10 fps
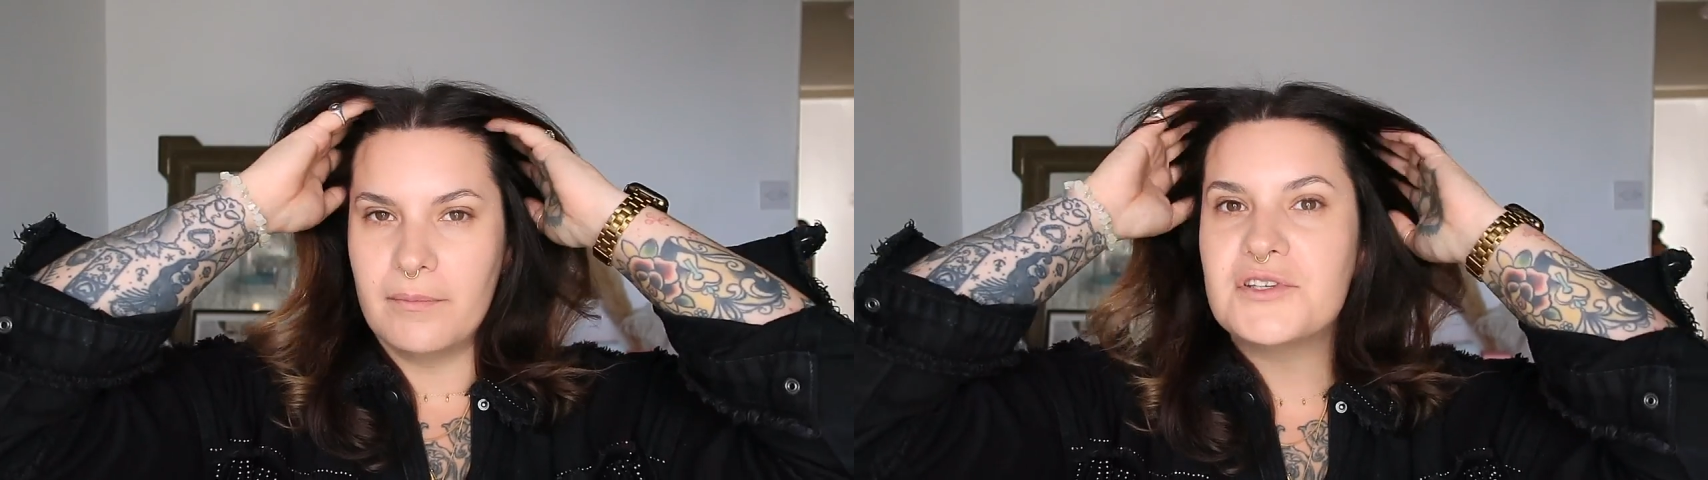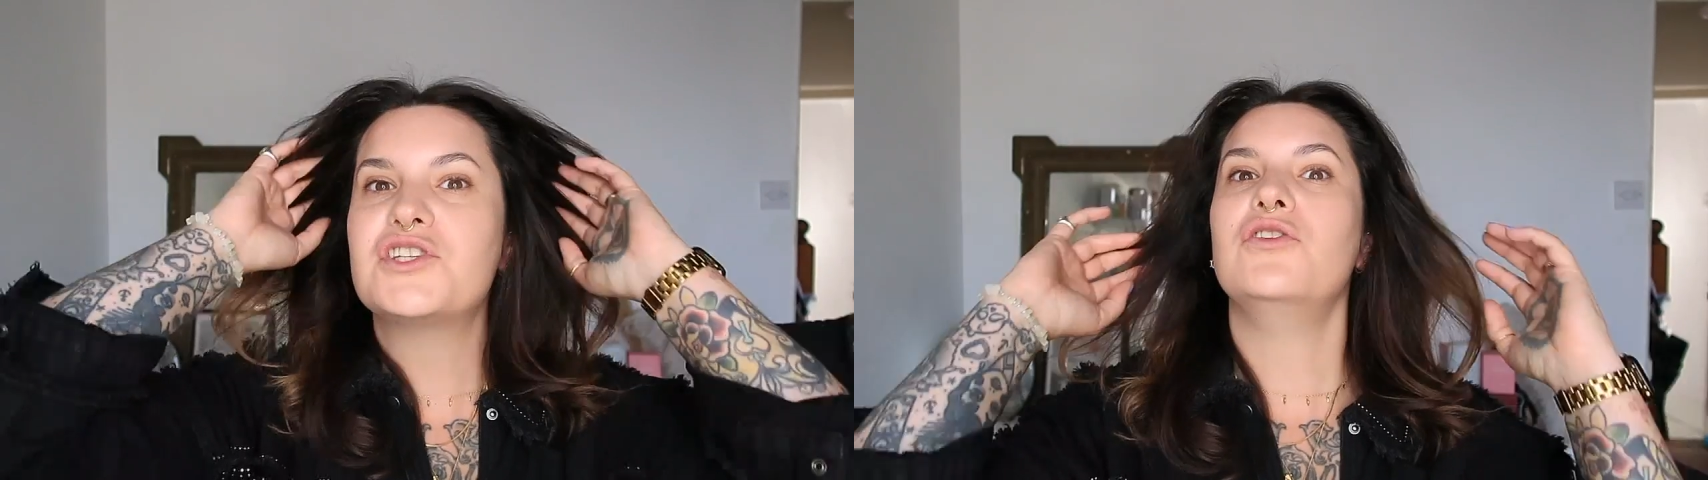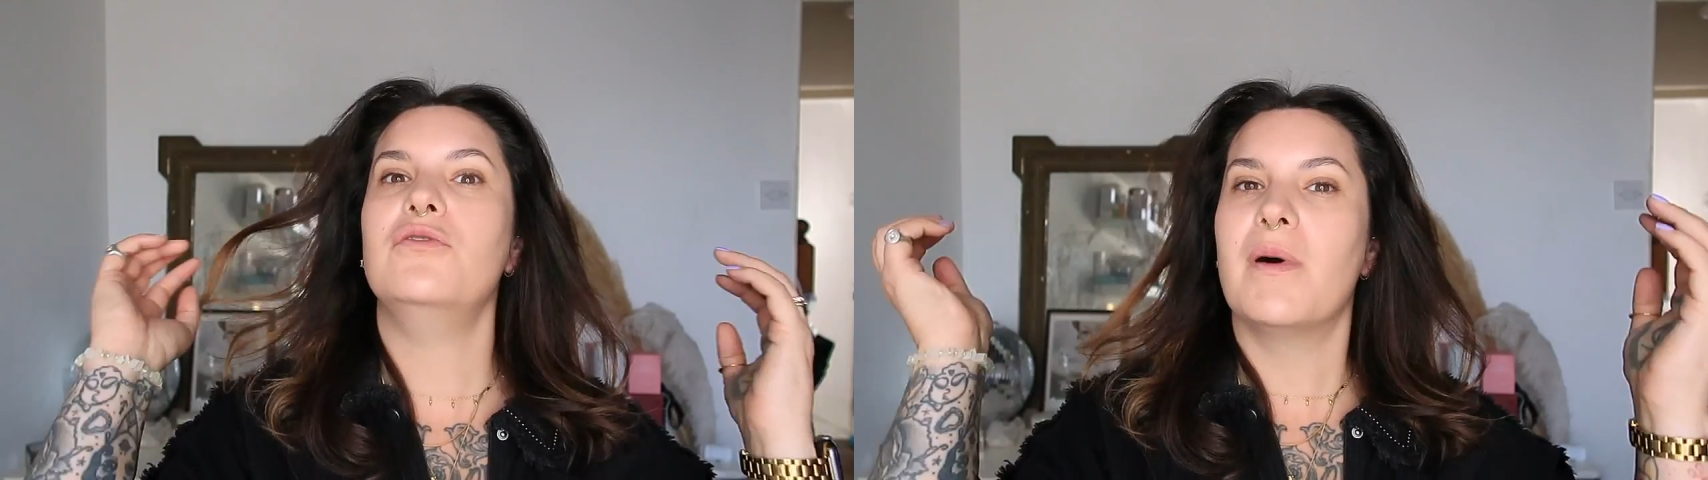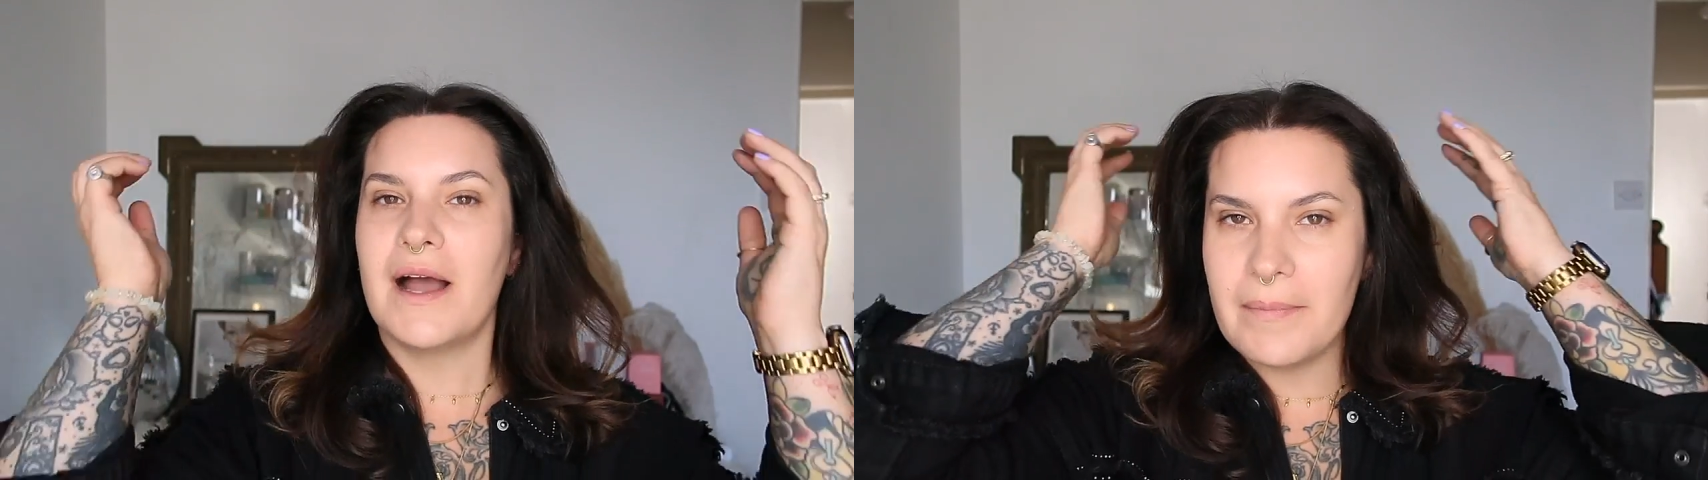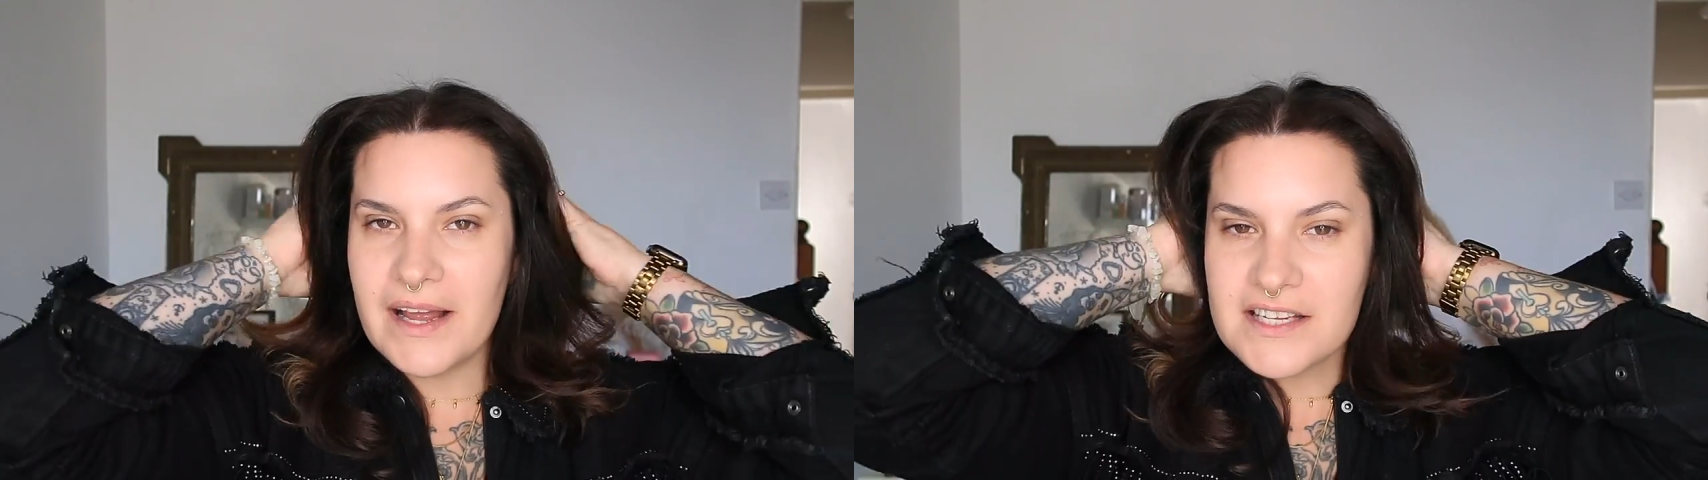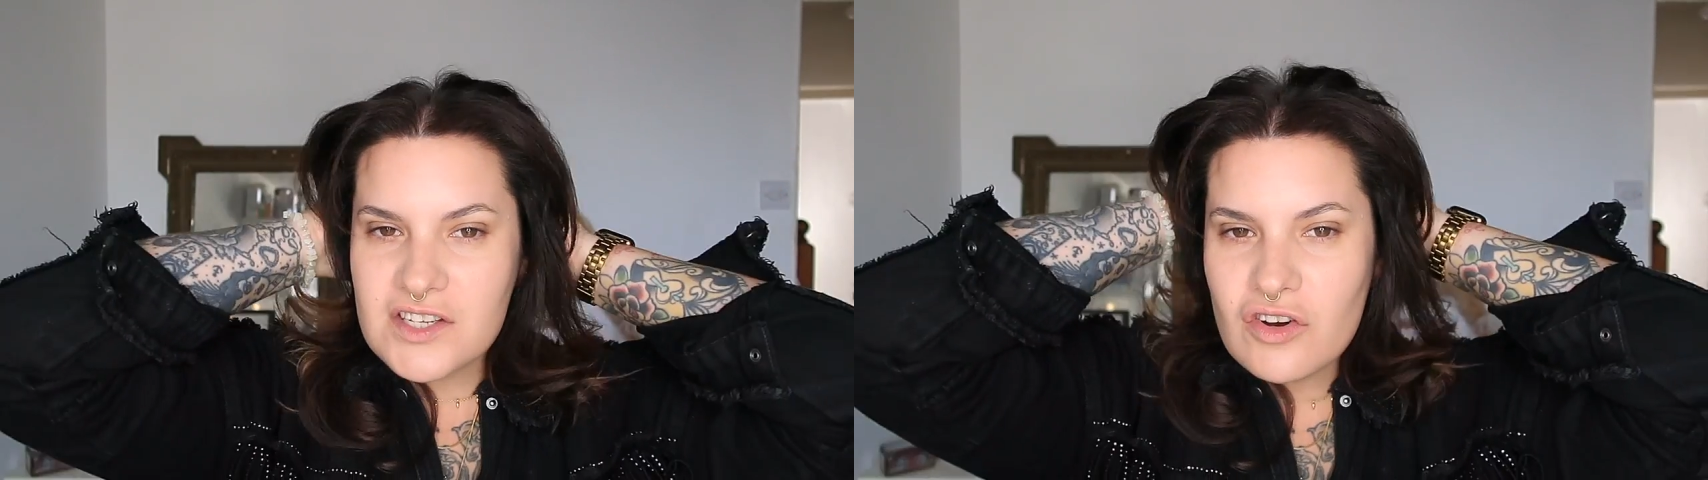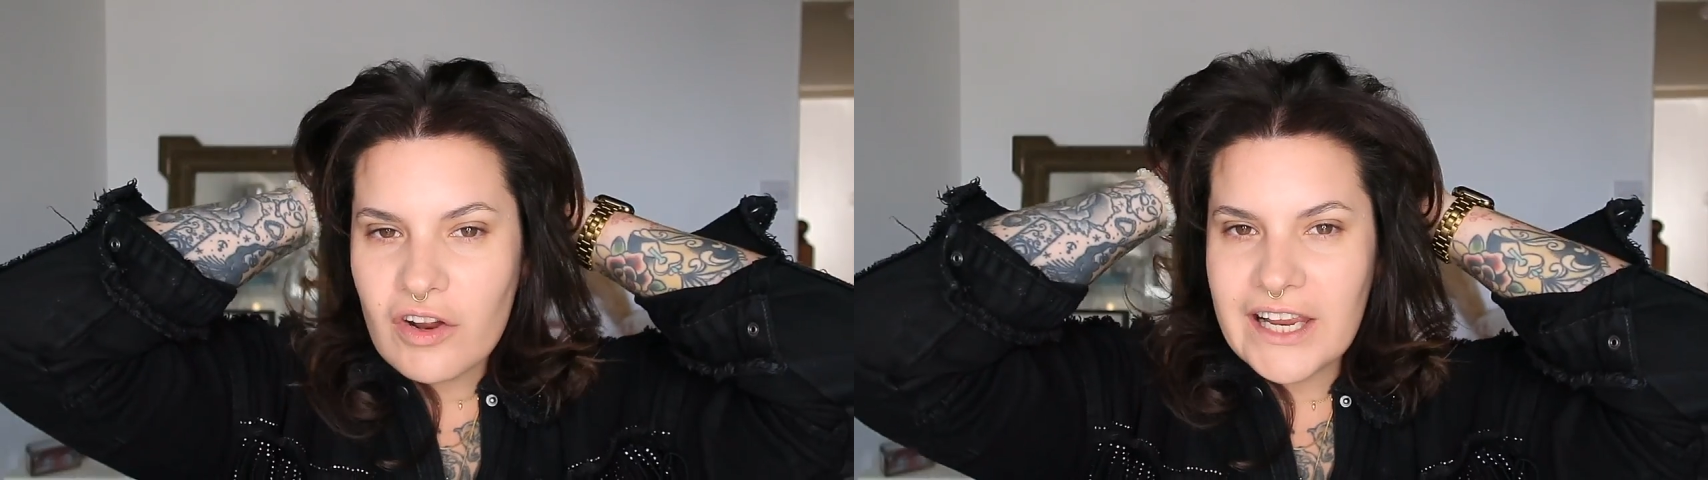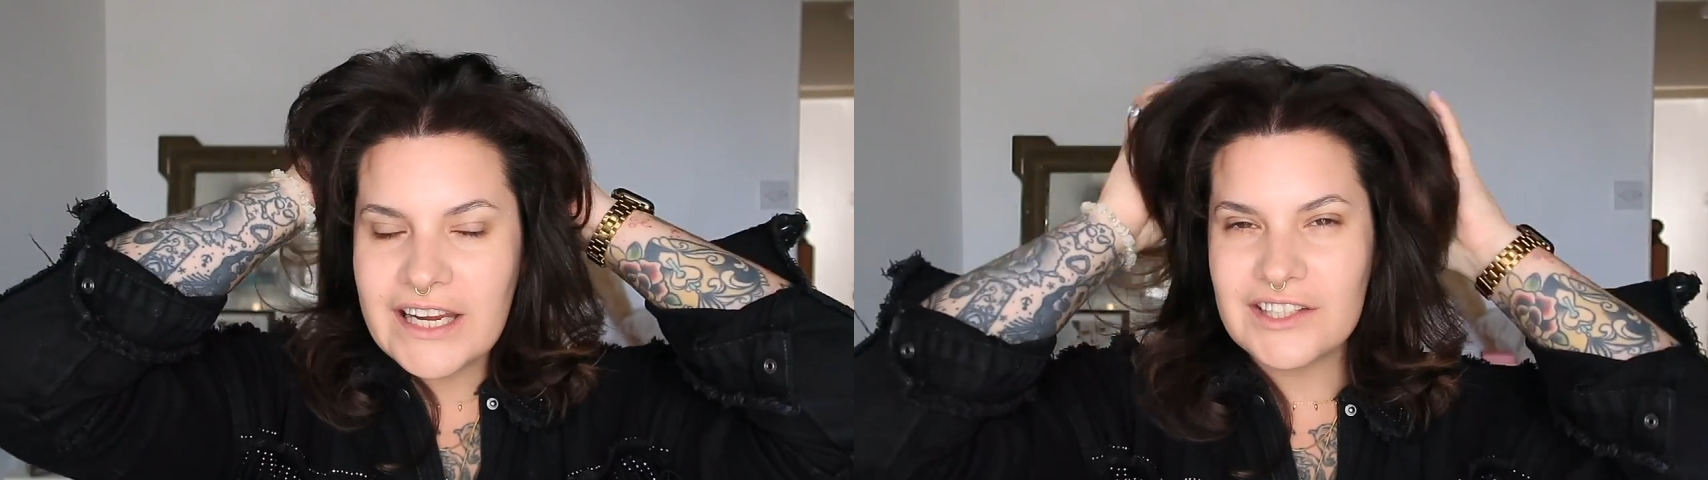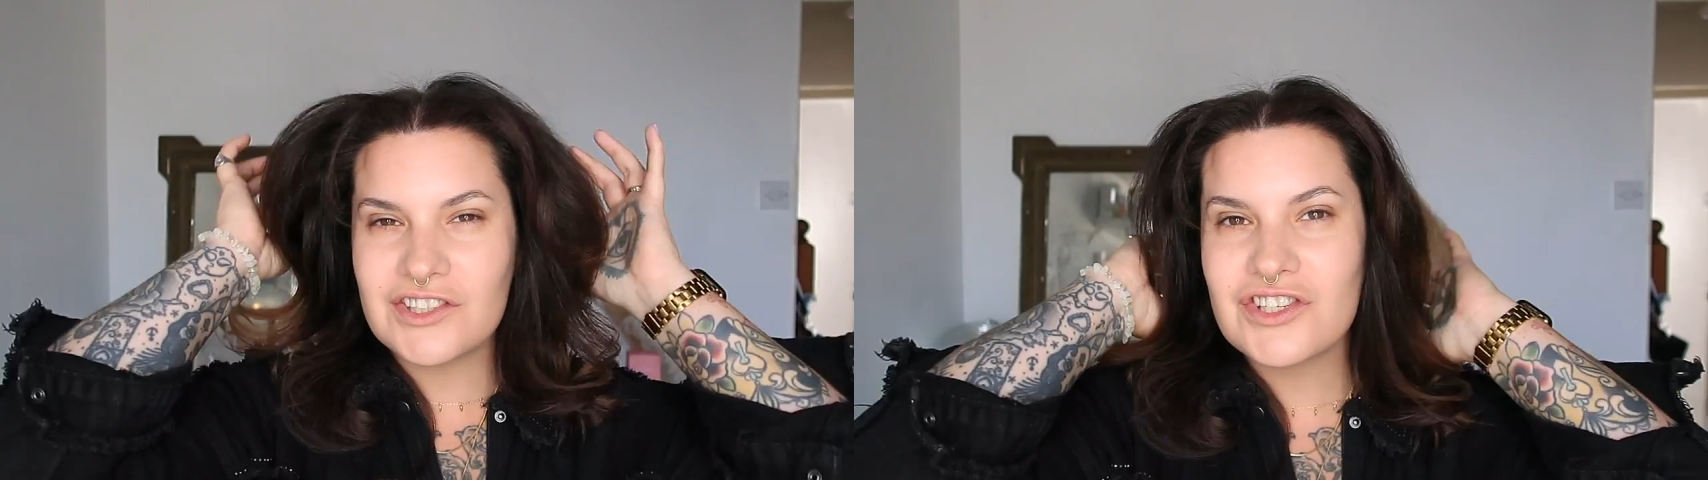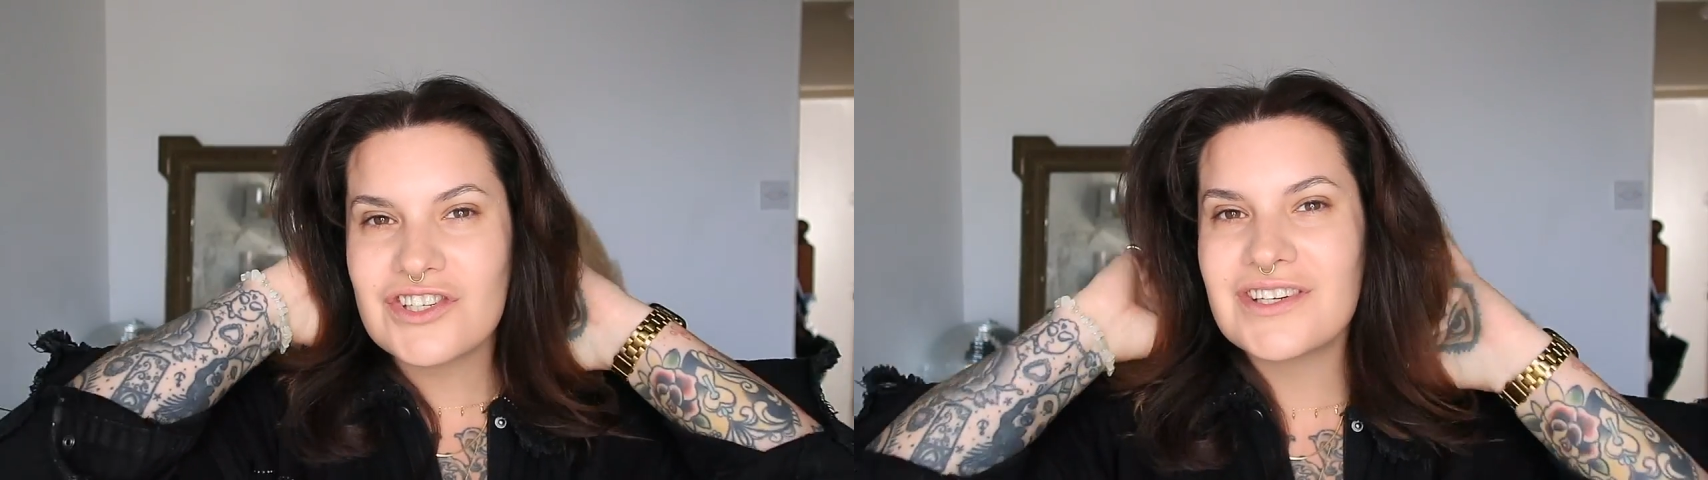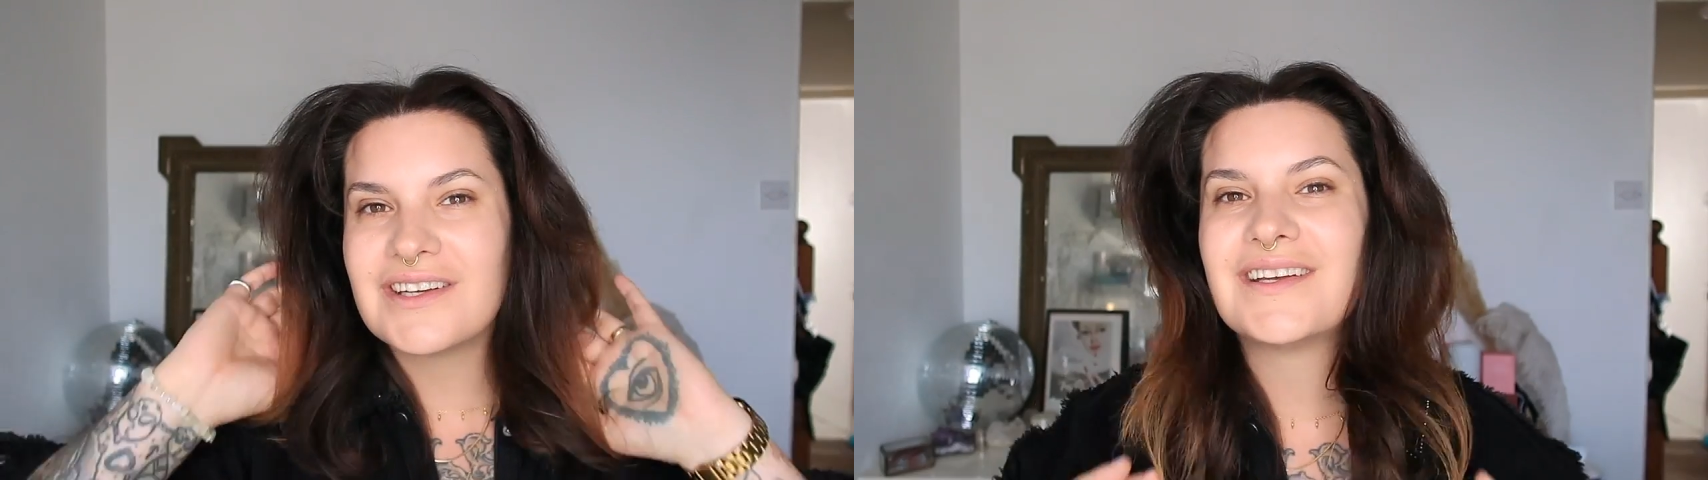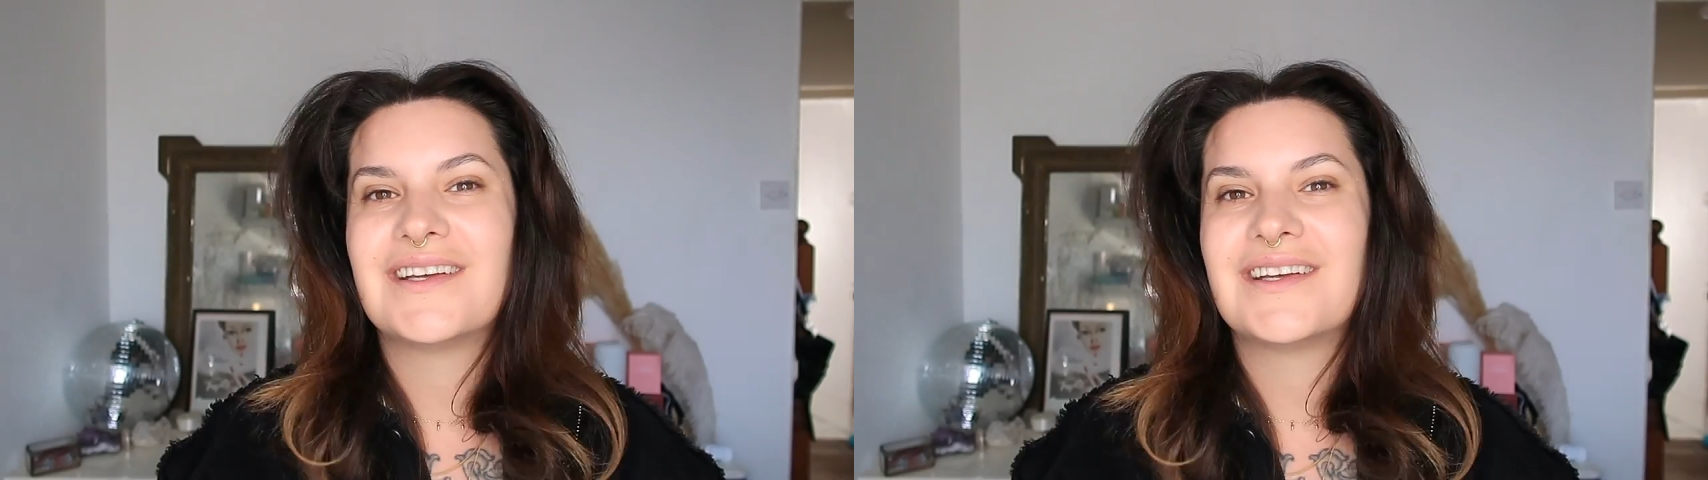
to my best knowledge.